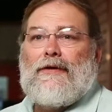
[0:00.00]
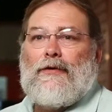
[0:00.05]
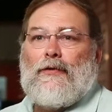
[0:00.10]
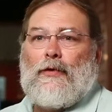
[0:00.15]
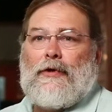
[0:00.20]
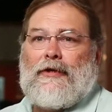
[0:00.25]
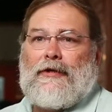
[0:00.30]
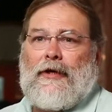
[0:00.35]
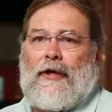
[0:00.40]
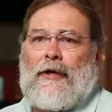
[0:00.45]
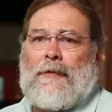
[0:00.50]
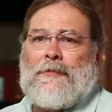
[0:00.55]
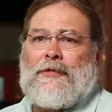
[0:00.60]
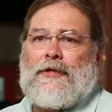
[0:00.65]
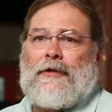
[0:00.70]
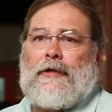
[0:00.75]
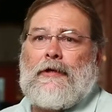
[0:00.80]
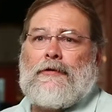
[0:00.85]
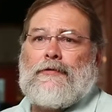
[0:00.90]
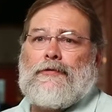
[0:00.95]
When
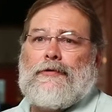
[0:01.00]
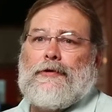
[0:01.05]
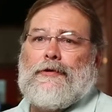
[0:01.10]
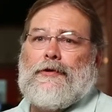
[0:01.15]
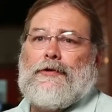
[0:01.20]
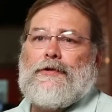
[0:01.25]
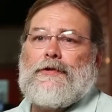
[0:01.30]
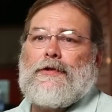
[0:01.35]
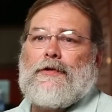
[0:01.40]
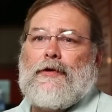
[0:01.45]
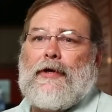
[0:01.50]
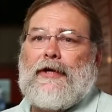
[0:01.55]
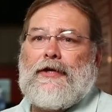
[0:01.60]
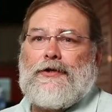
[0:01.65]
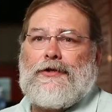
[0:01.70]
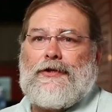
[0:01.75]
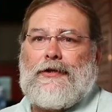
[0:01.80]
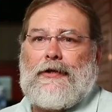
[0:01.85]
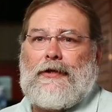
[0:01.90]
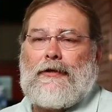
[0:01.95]
Thomson introduced their
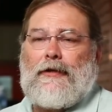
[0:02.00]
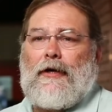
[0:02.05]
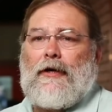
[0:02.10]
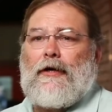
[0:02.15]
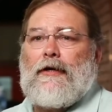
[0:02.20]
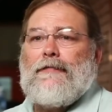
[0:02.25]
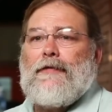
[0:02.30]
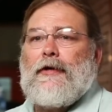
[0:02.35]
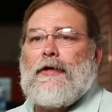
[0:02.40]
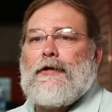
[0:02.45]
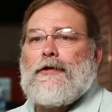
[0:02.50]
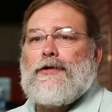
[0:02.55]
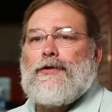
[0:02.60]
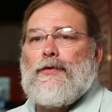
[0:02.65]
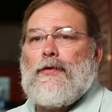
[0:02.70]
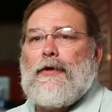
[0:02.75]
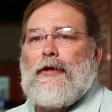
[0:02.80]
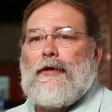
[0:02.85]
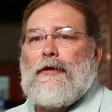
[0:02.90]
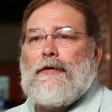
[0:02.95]
HD line of
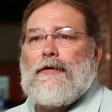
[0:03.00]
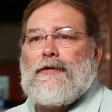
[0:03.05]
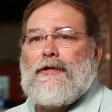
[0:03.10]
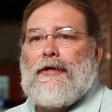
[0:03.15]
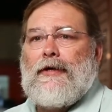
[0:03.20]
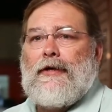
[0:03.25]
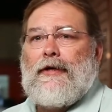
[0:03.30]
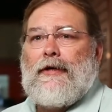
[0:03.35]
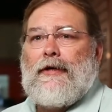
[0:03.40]
actuators,